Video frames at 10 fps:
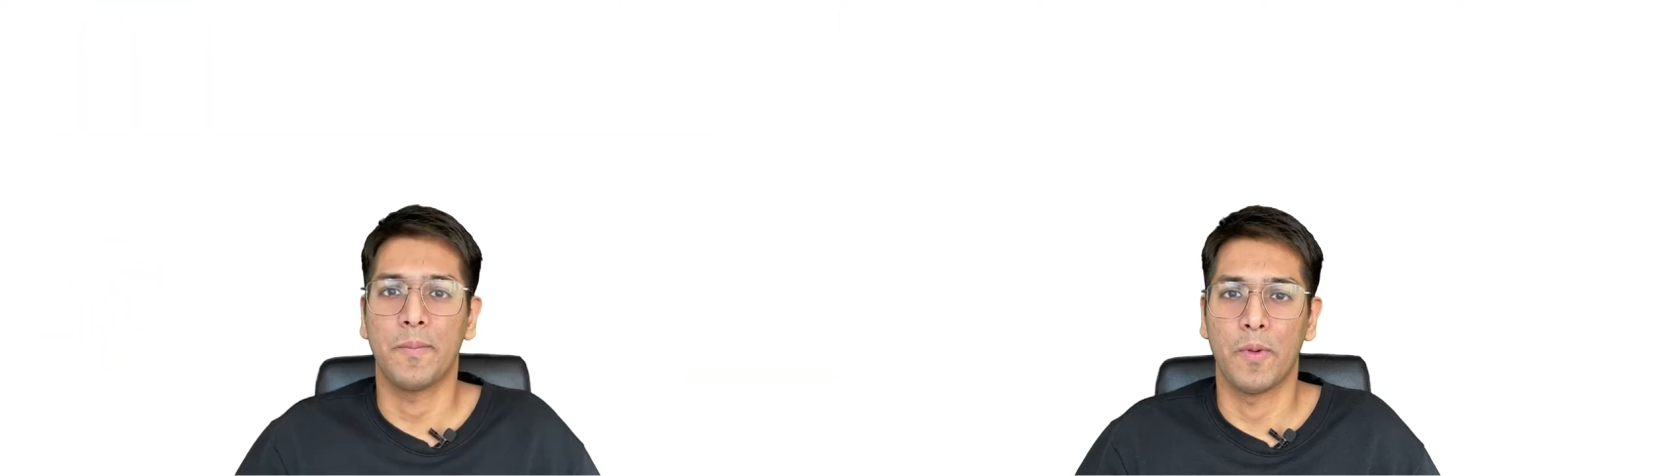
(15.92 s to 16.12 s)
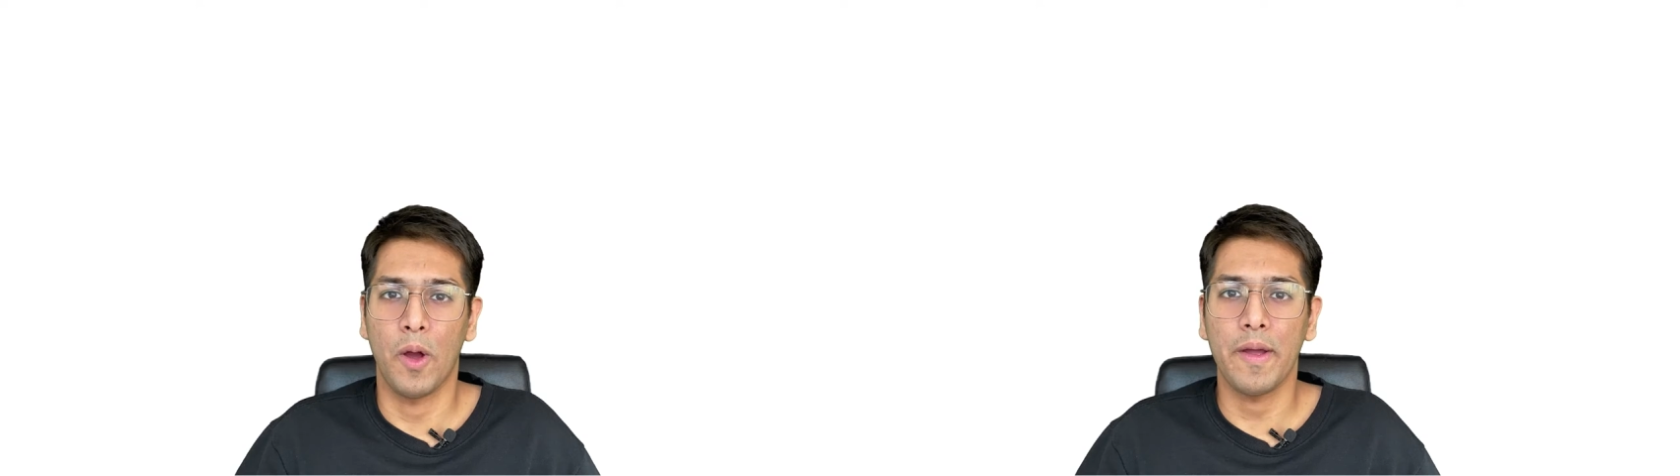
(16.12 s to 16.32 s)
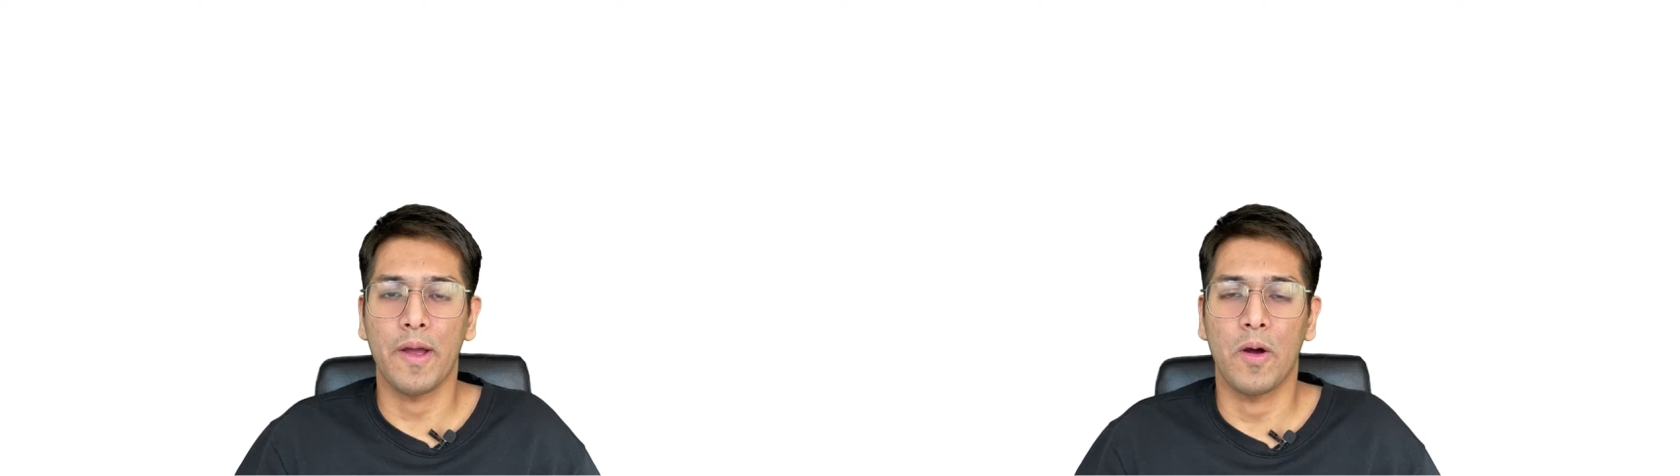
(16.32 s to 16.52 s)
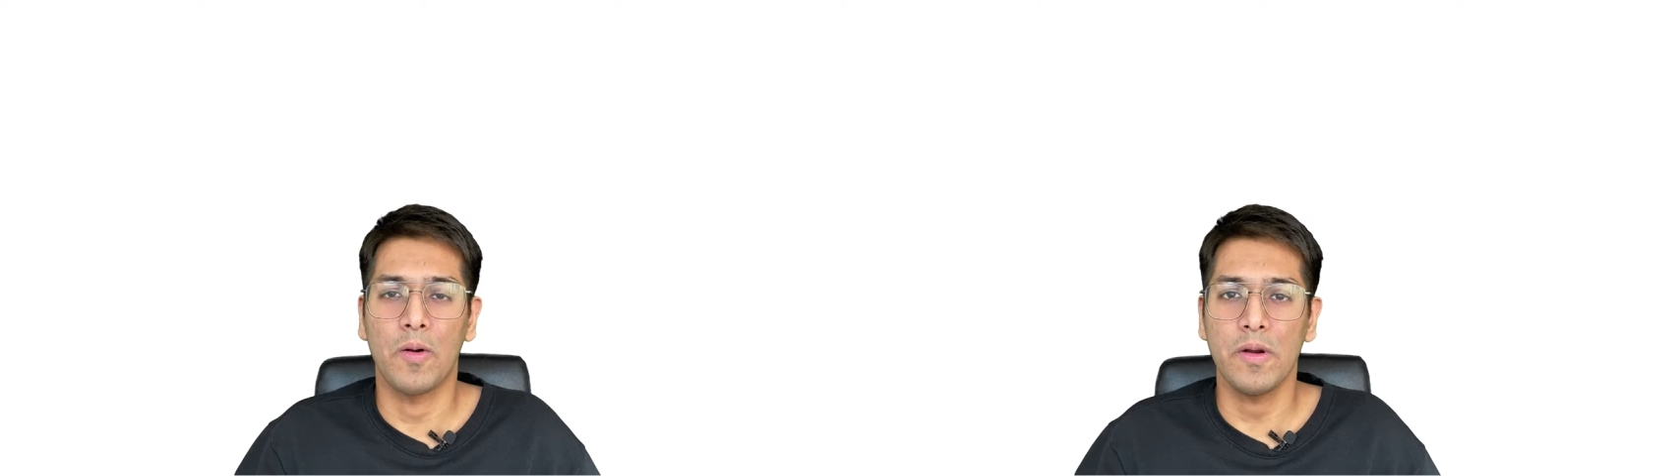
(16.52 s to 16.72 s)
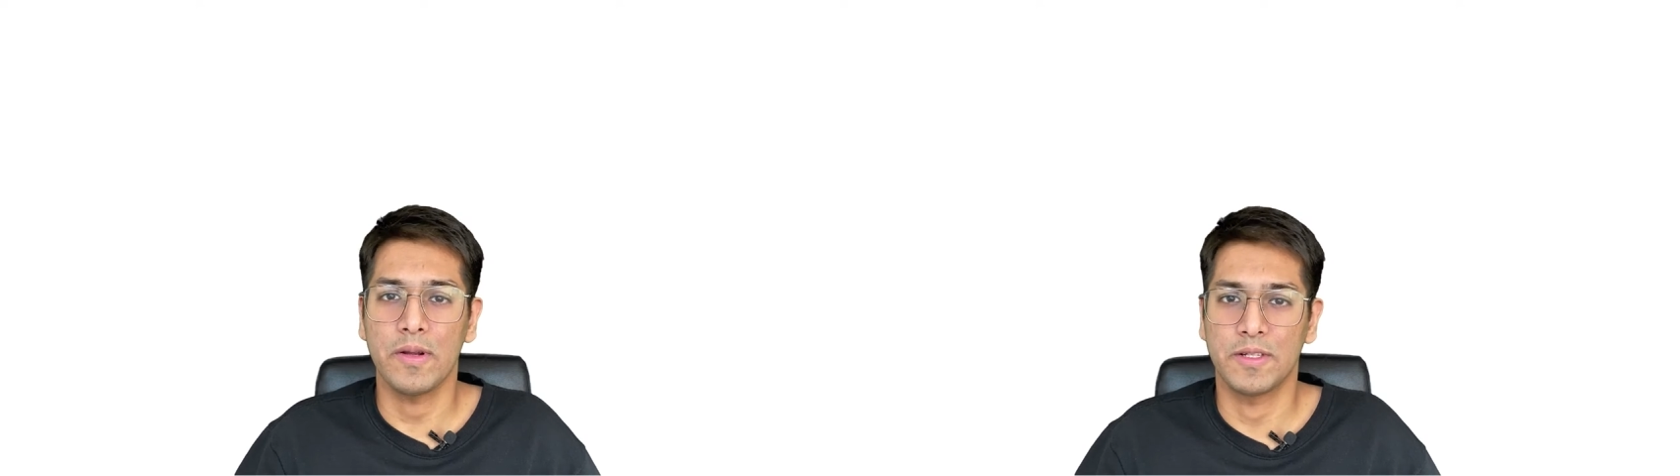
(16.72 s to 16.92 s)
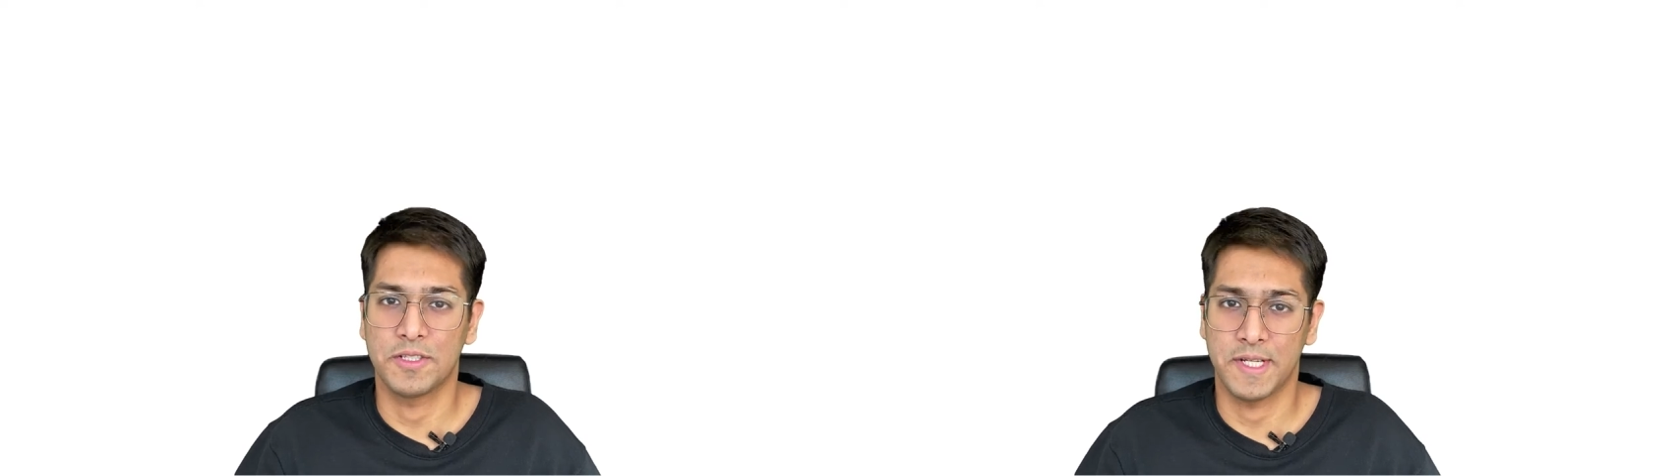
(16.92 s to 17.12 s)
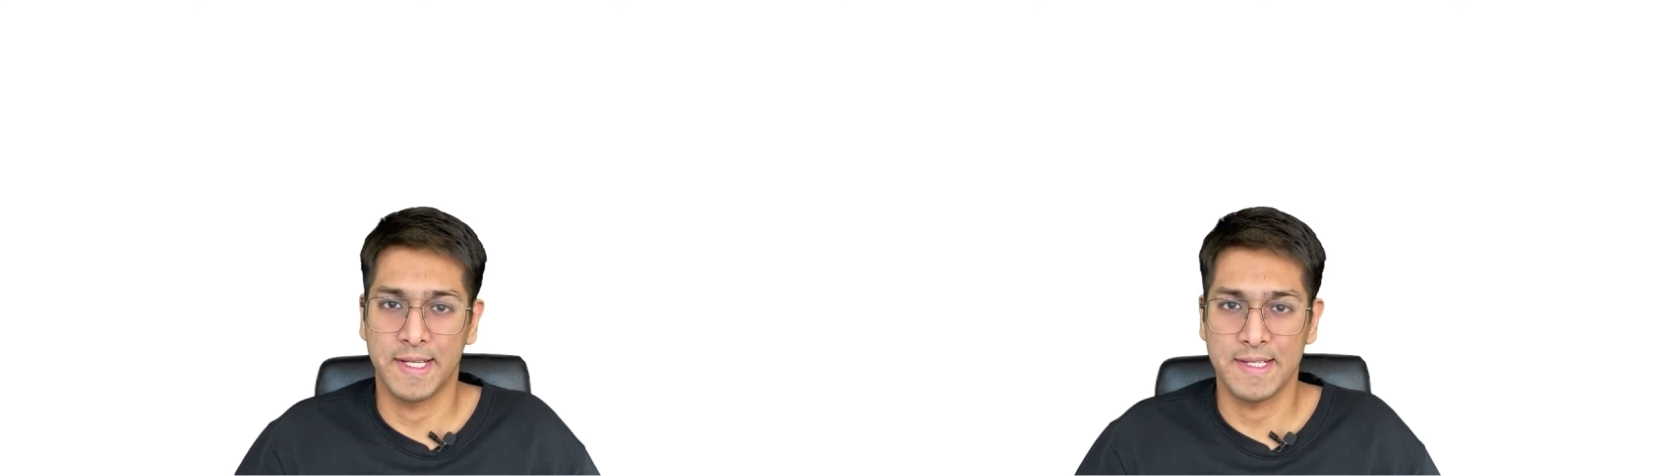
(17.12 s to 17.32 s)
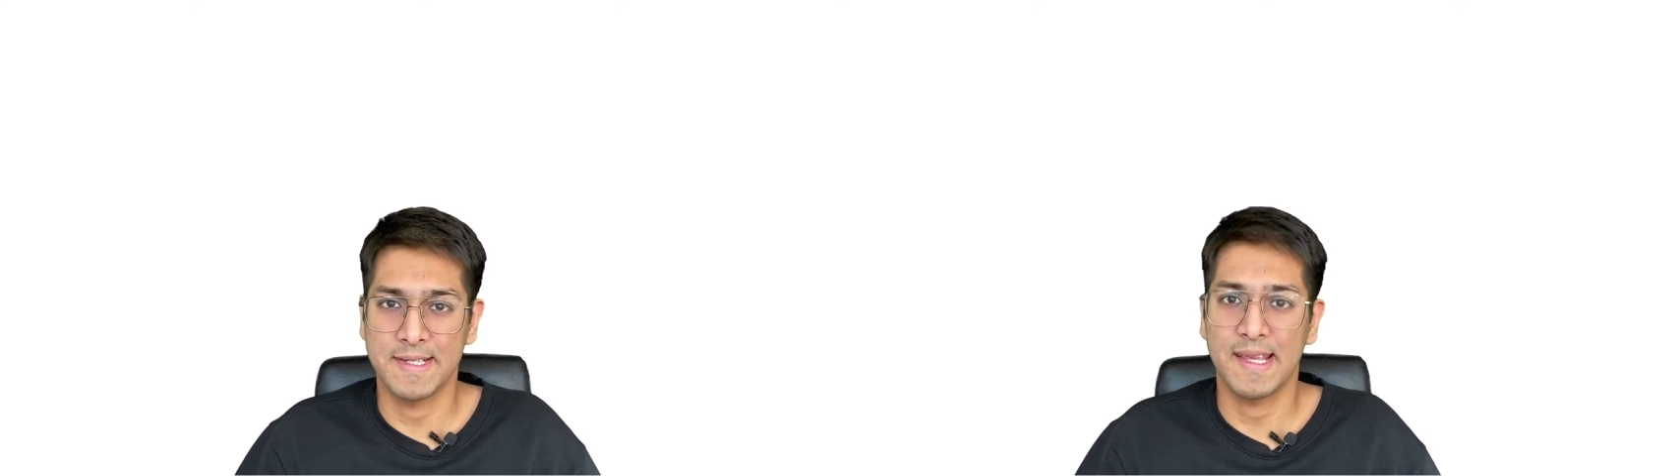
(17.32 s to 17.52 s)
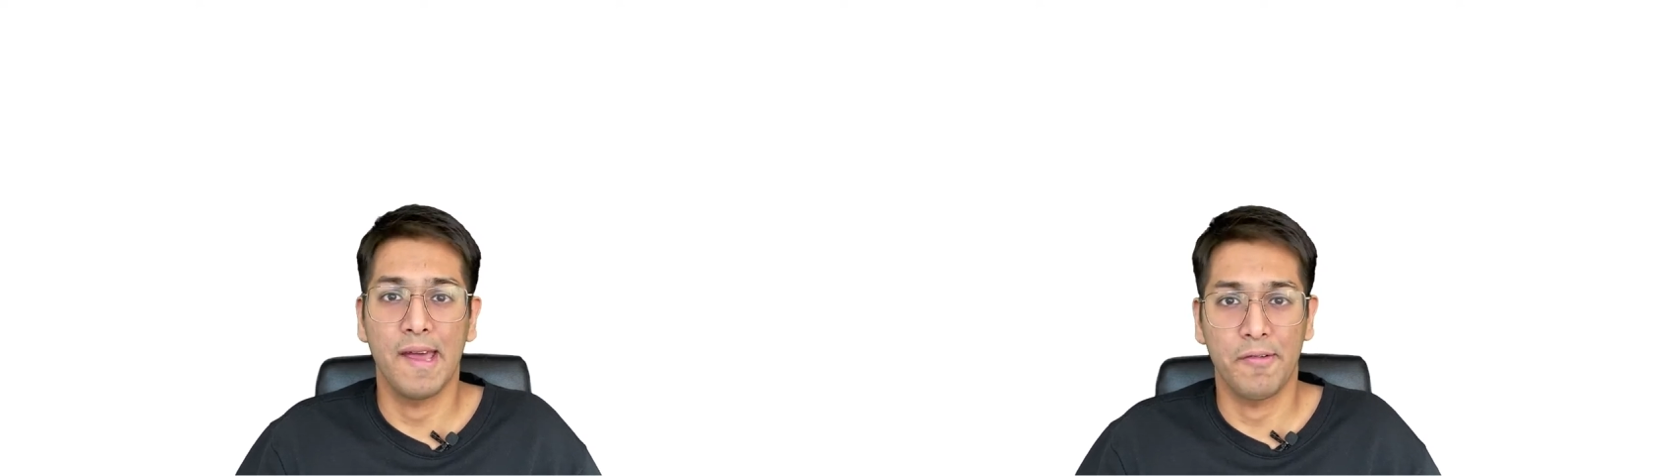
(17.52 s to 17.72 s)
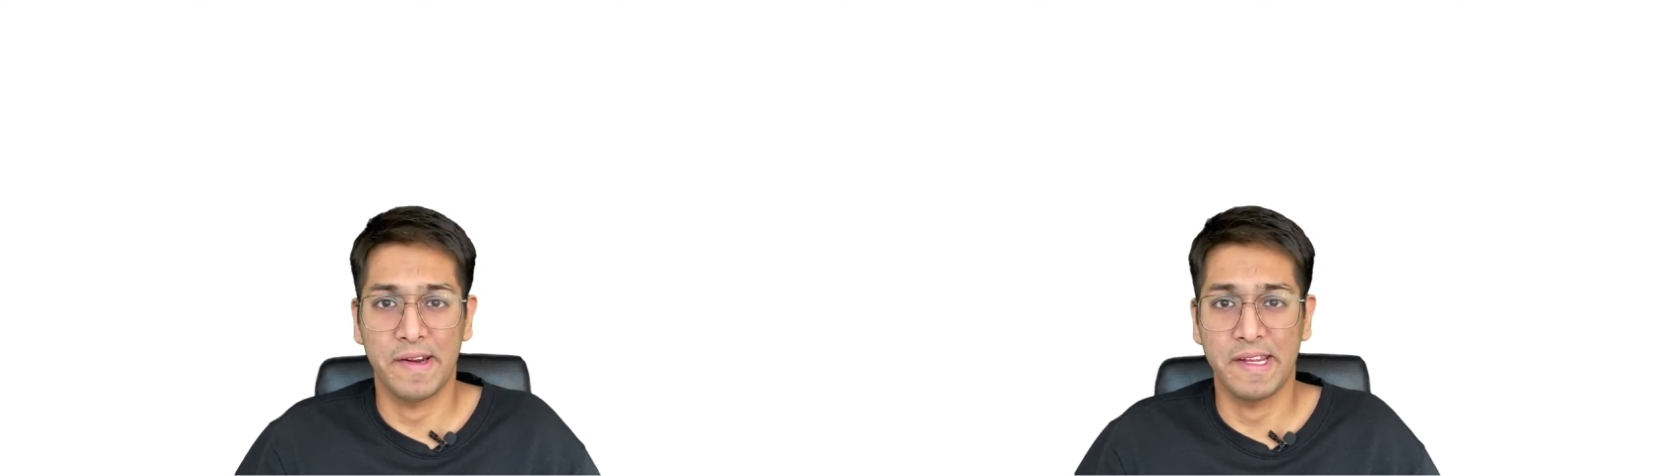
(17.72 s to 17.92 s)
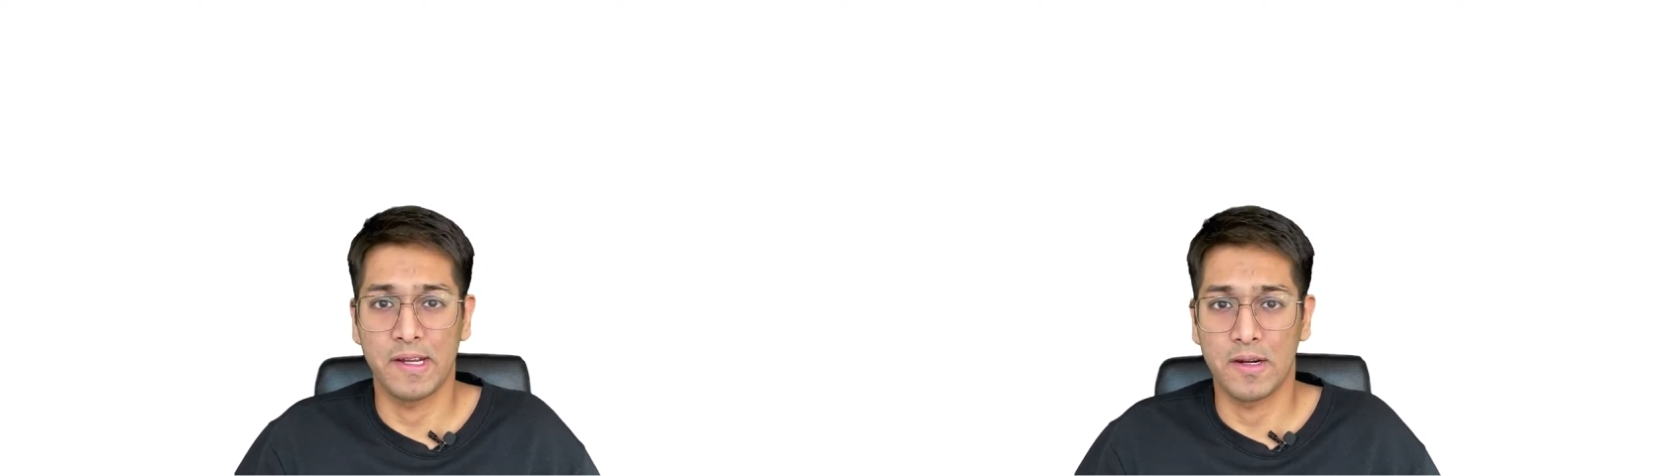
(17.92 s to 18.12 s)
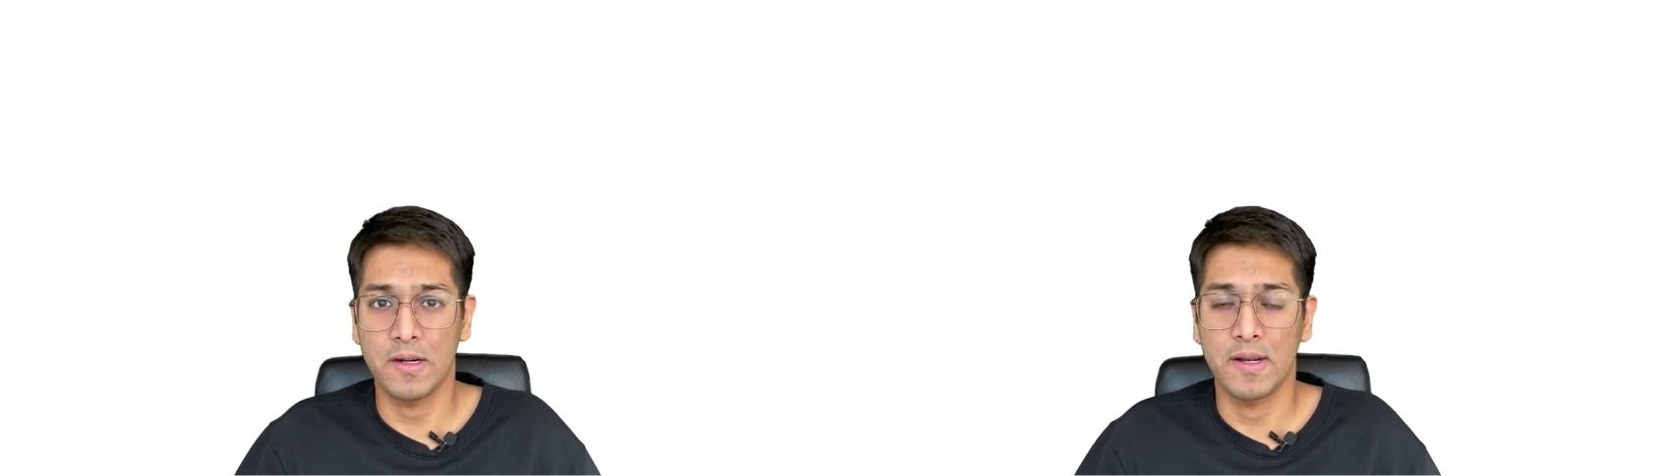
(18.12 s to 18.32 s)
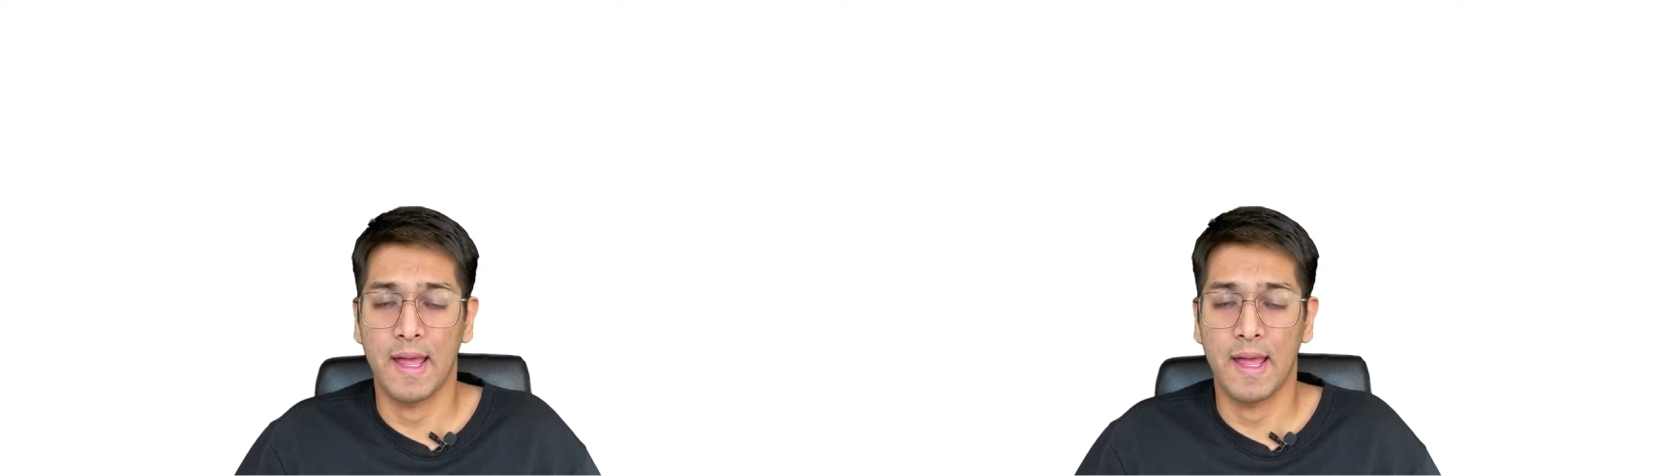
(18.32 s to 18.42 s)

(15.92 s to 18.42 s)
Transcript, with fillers: block account changes every year